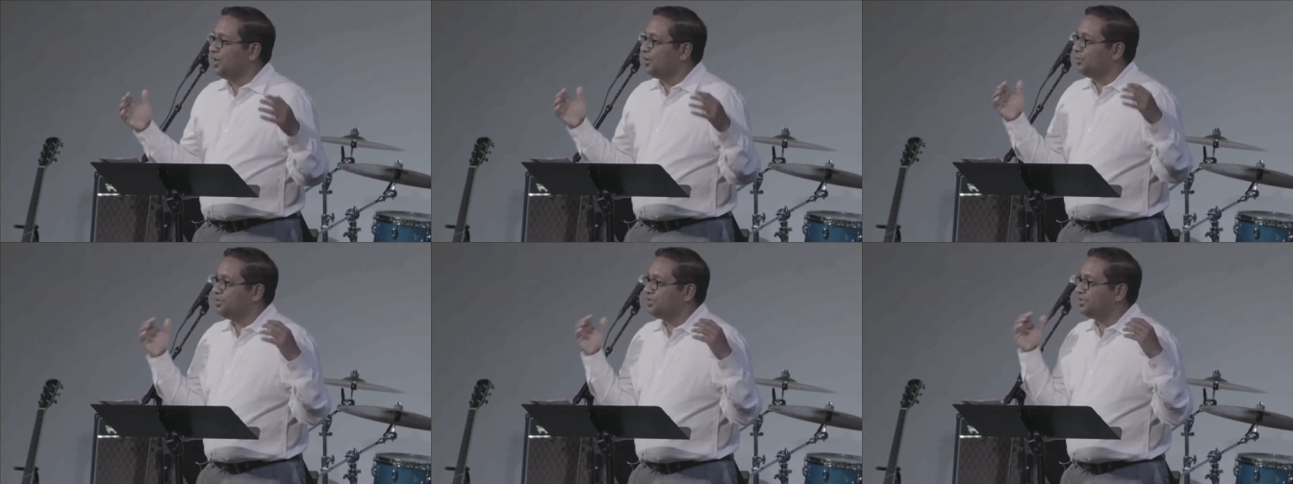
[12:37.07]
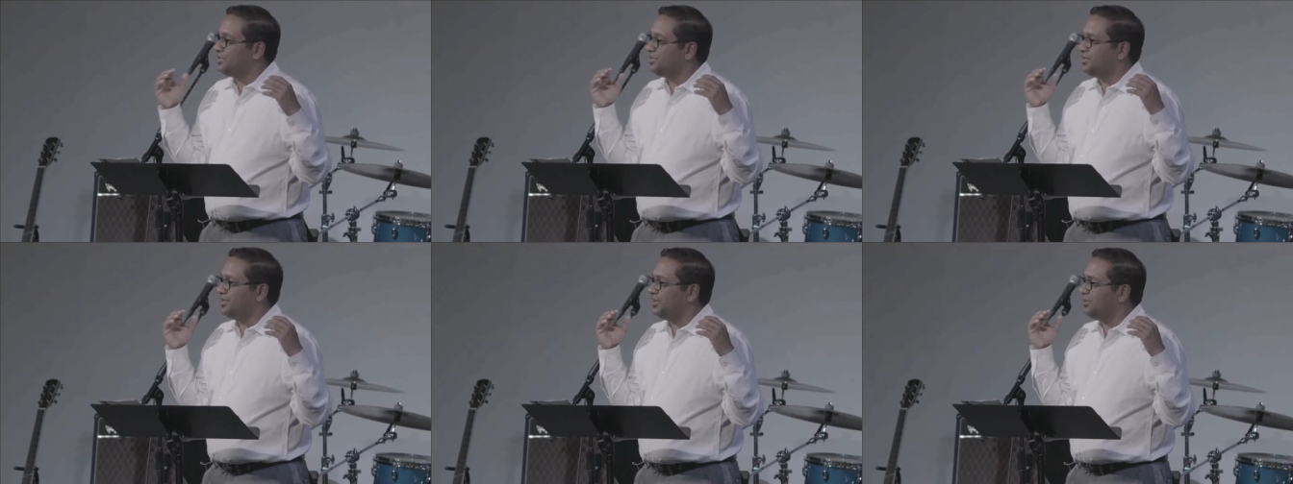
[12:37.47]
We should
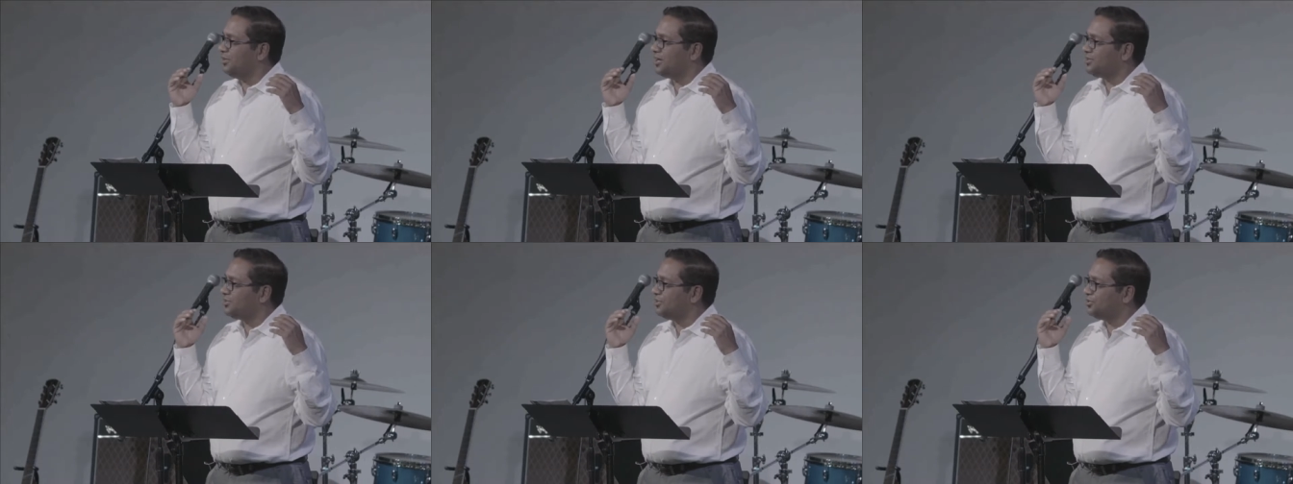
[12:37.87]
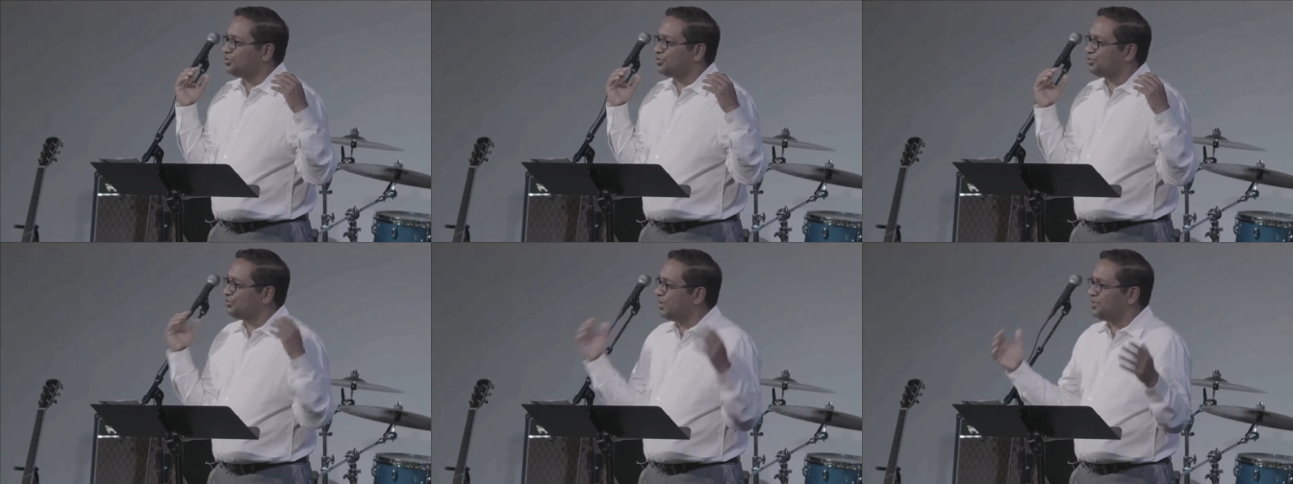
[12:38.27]
see him as our
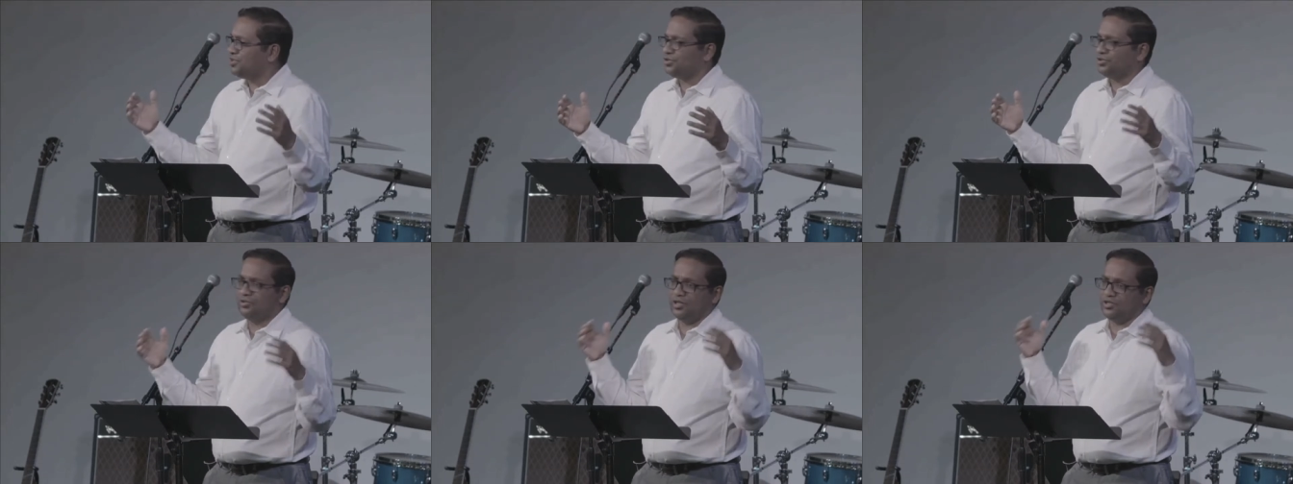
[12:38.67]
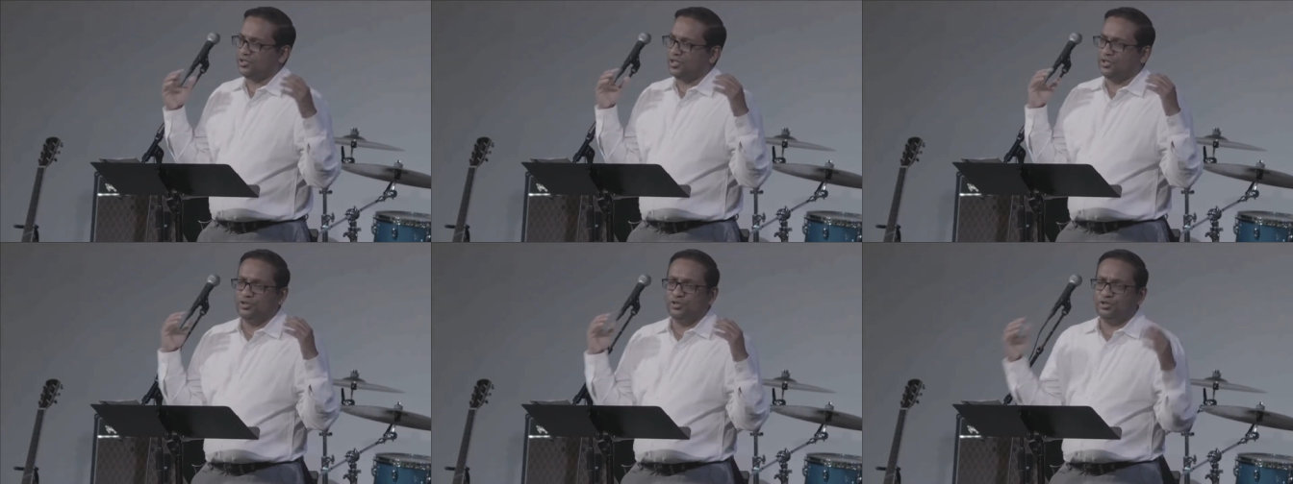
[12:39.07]
treasure, as
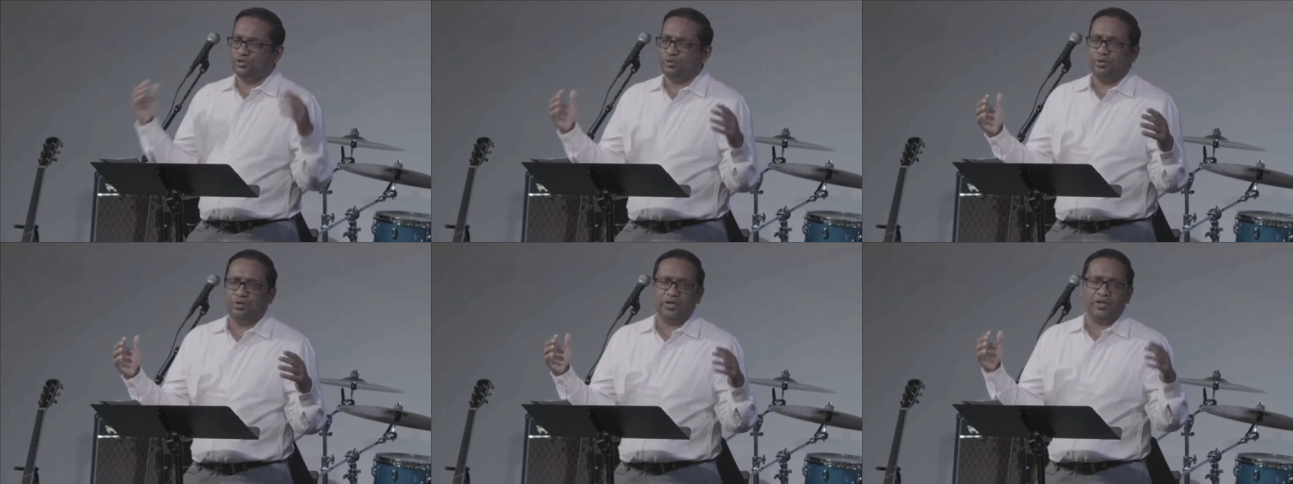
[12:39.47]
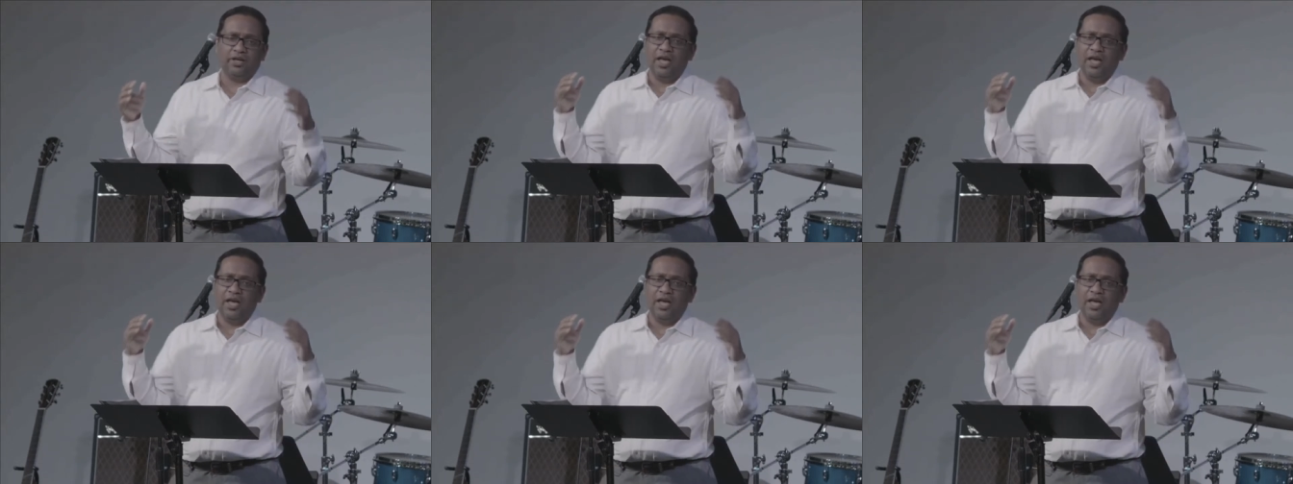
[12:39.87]
our joy,